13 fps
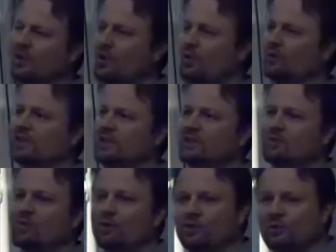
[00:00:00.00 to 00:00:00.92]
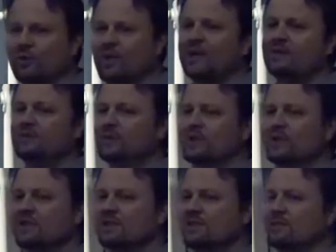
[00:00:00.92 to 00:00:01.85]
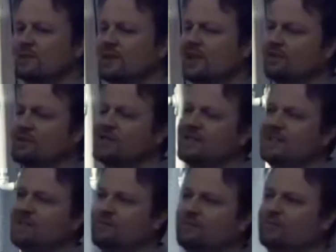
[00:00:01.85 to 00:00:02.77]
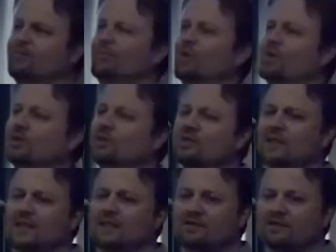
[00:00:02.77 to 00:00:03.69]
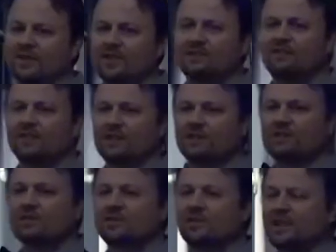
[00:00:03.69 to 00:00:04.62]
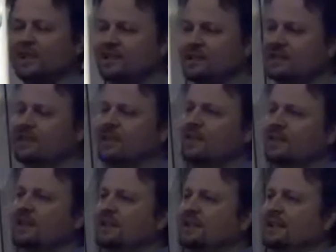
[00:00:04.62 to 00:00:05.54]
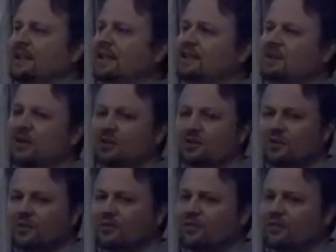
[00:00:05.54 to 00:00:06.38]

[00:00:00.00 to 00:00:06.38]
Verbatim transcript: only in the more derived ones do we actually see what look like flight feathers and contour